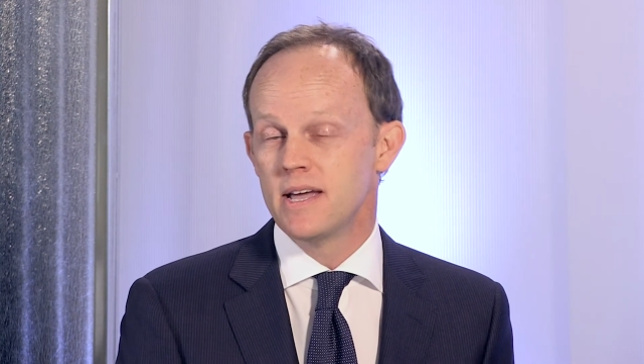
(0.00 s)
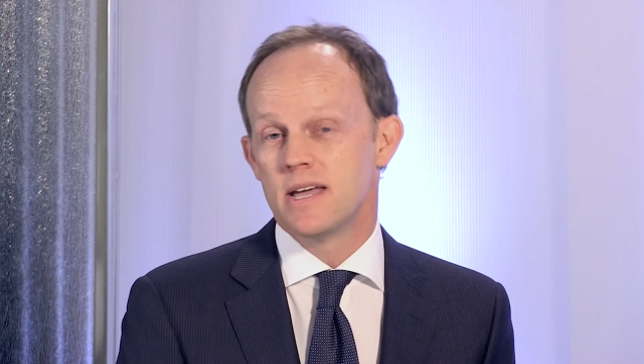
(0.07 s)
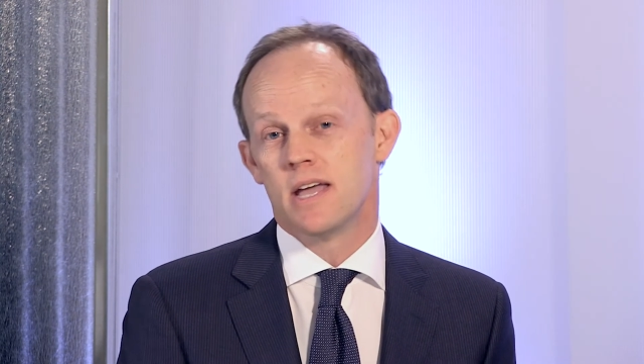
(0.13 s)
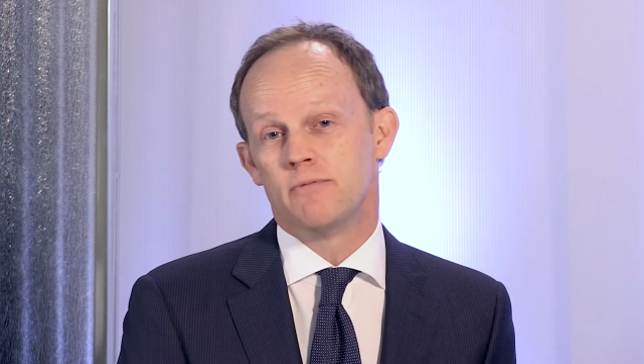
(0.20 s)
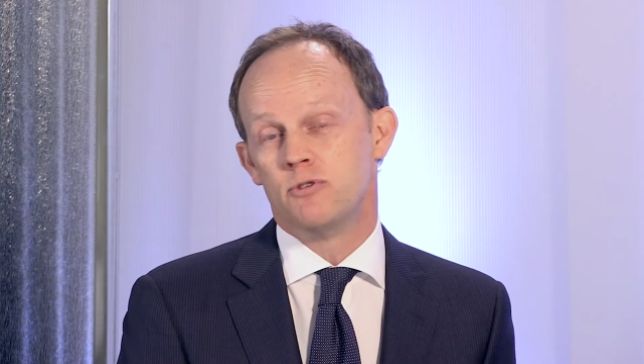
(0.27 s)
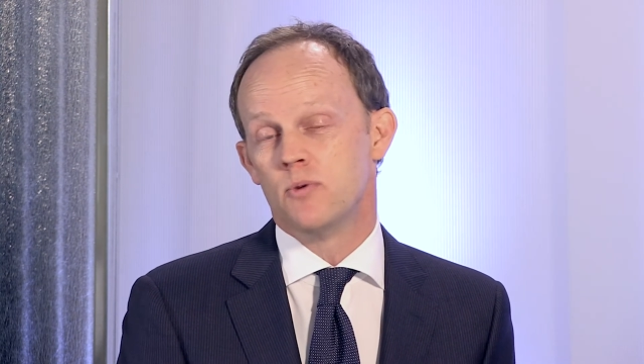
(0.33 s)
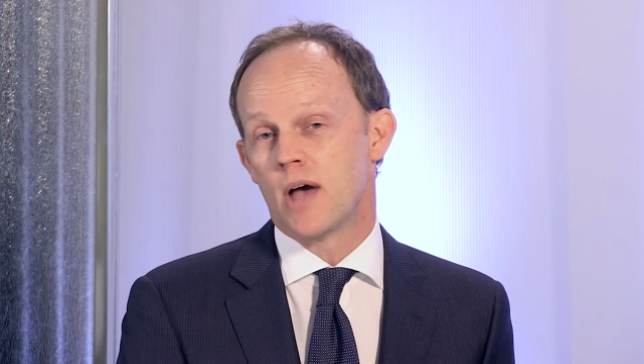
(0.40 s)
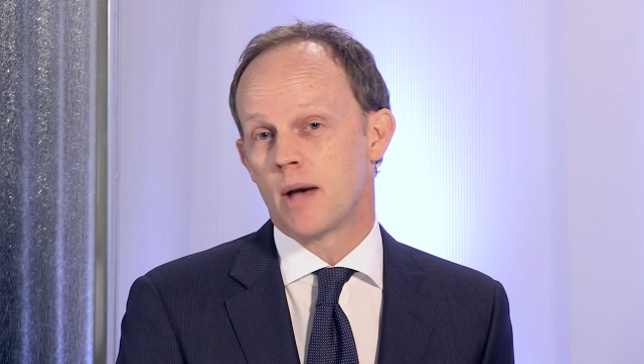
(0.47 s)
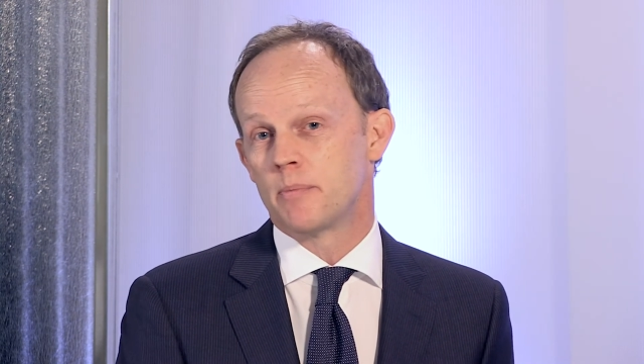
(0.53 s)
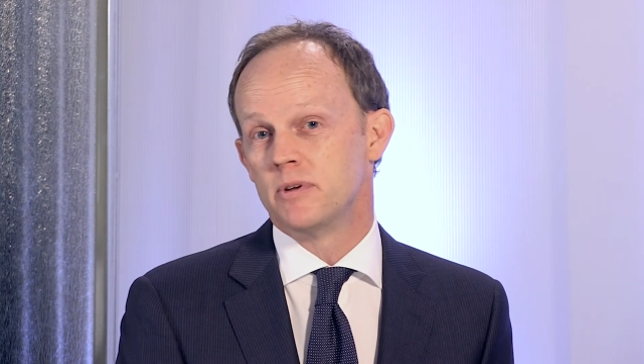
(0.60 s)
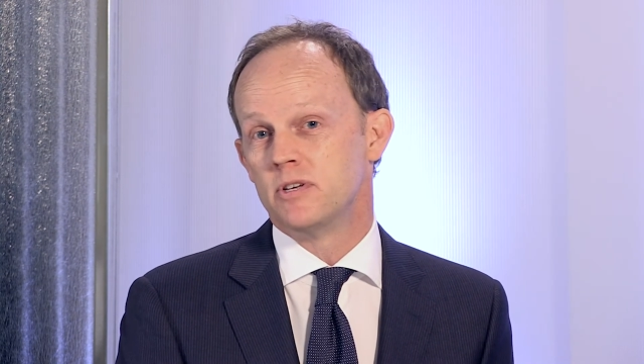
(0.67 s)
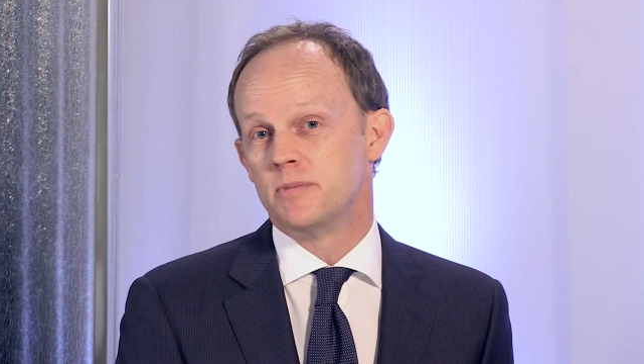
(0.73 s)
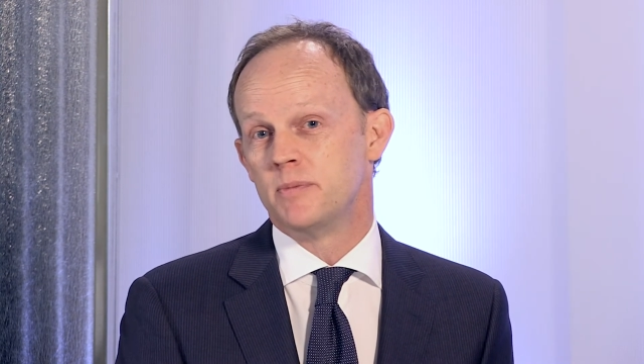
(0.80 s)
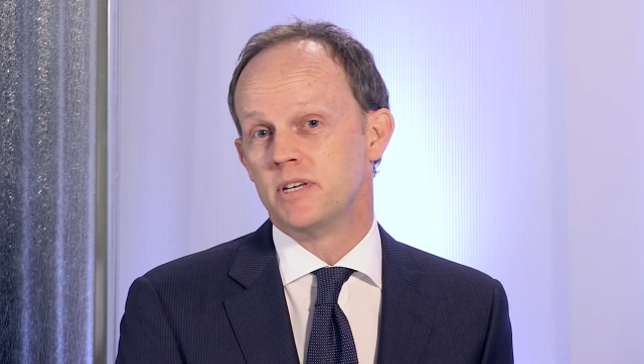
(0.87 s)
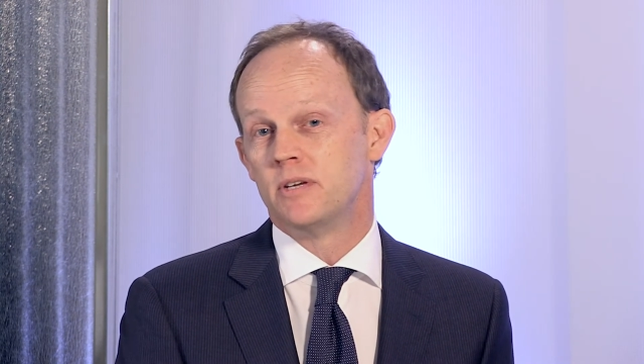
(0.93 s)
if you
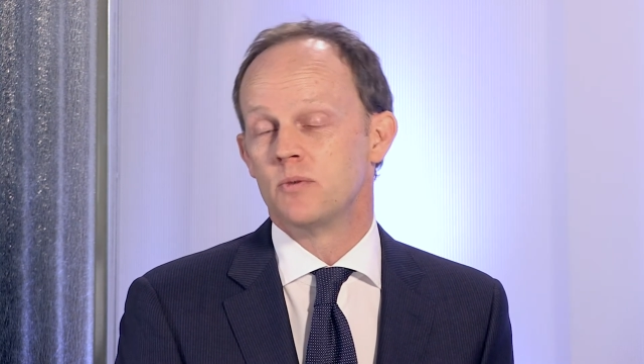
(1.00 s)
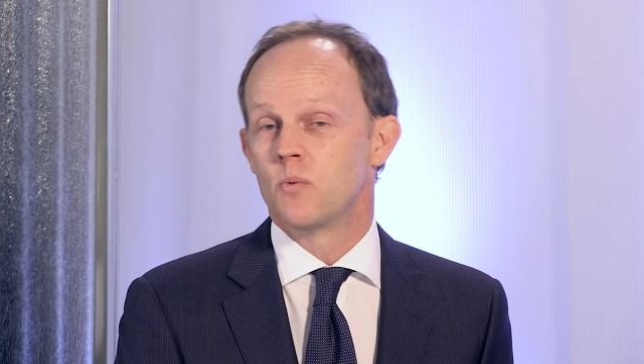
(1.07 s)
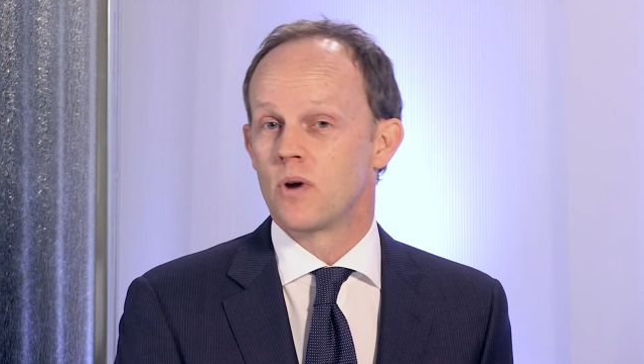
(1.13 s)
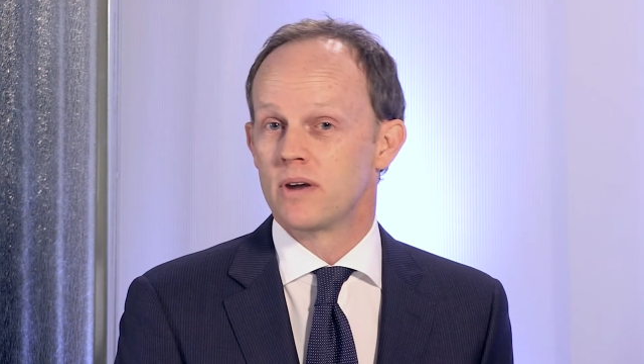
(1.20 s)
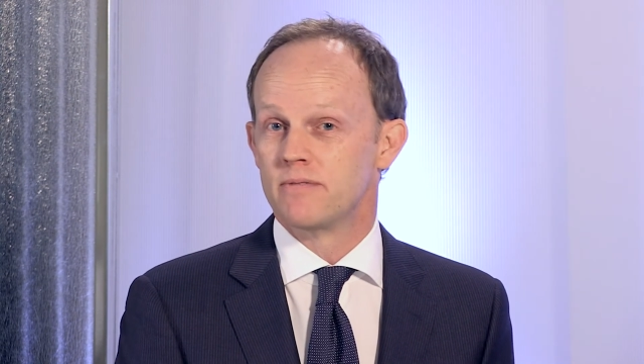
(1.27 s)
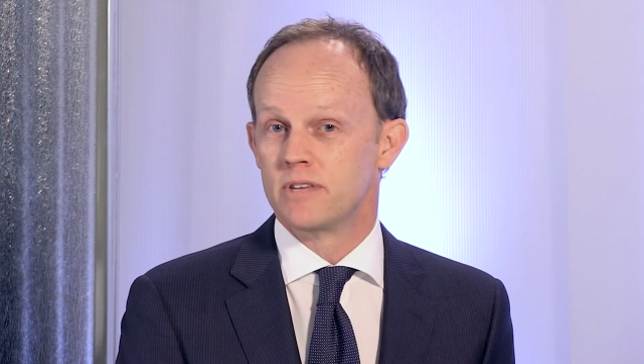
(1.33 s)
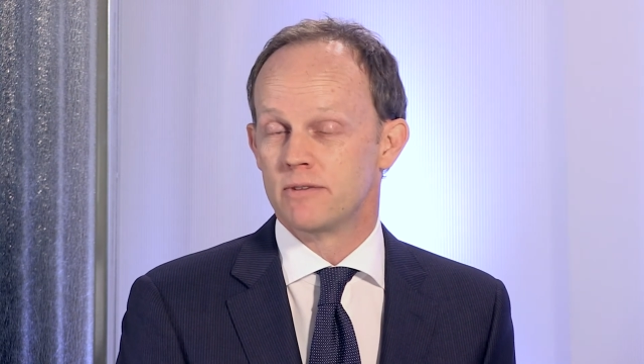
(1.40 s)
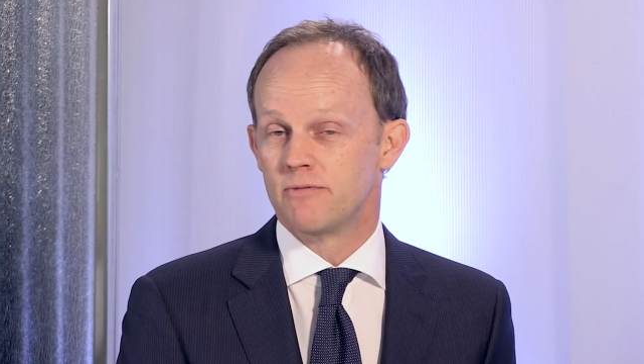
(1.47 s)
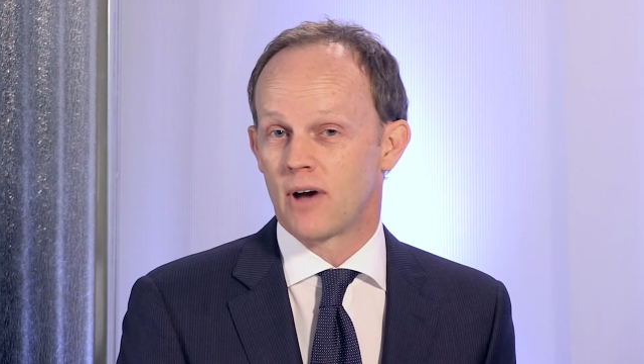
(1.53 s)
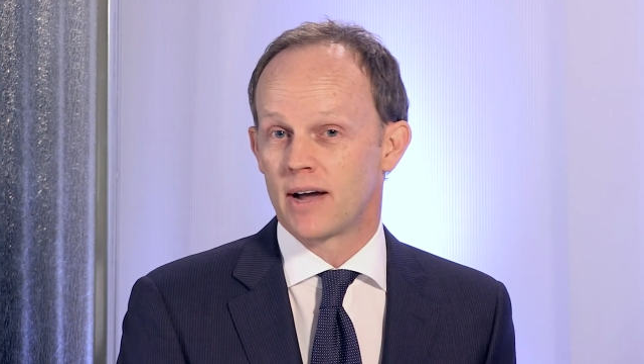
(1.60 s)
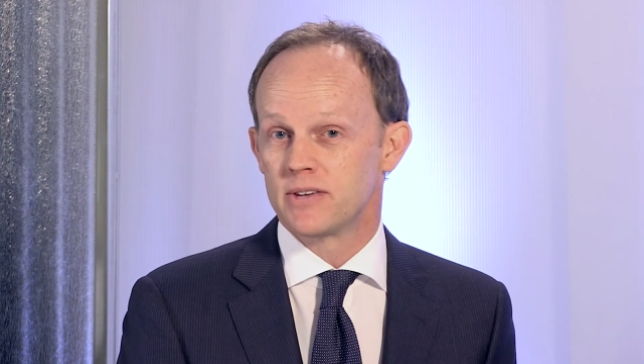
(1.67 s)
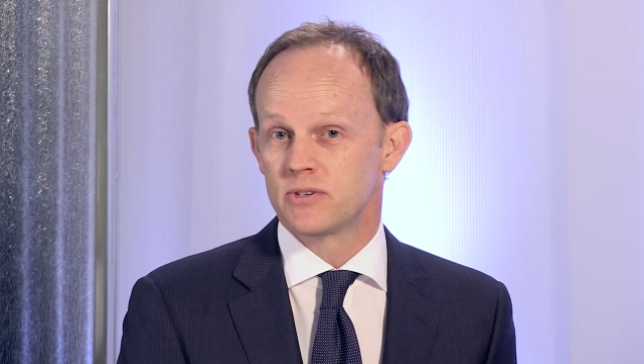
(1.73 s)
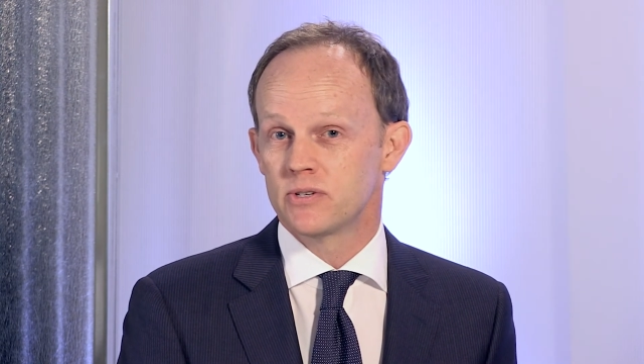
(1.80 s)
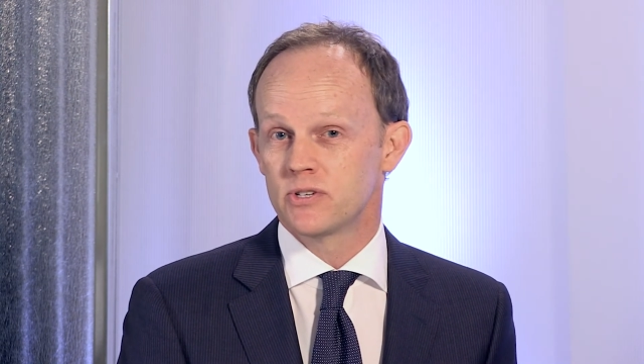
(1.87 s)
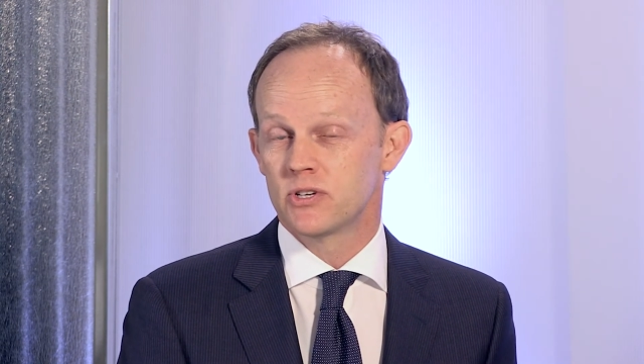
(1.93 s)
happen to be one of the
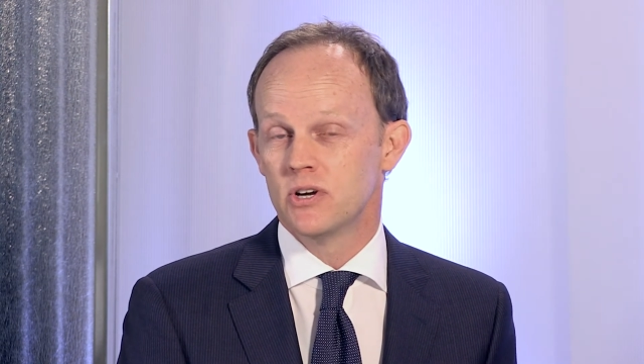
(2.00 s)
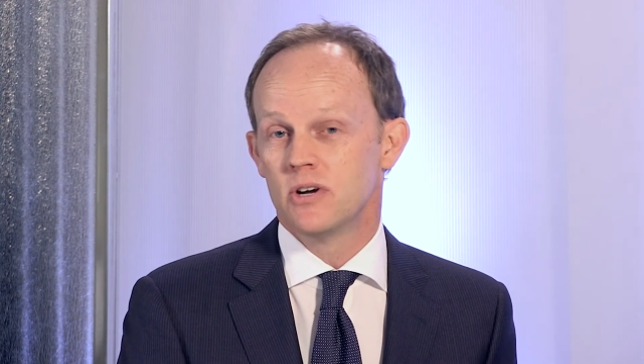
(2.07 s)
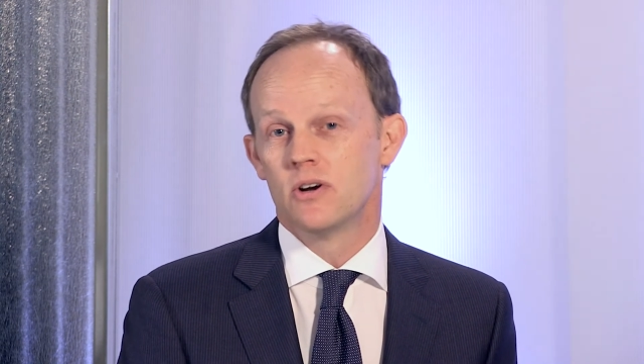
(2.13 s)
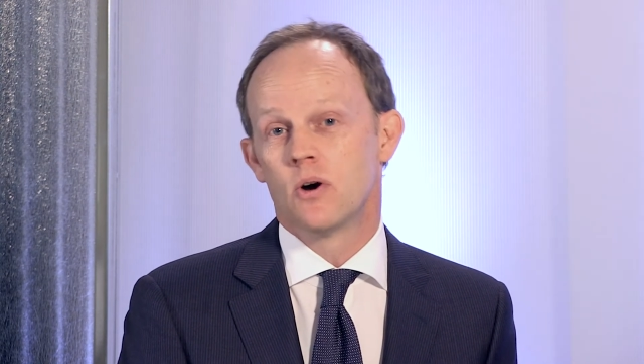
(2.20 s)
advisors